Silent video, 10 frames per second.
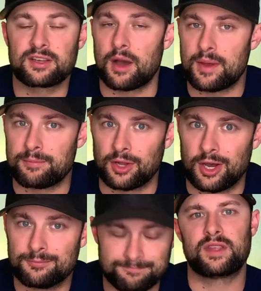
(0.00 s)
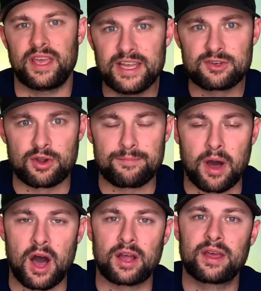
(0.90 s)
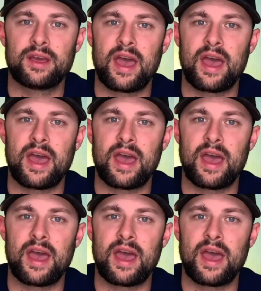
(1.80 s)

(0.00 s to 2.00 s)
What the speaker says: Comment below. The injury bug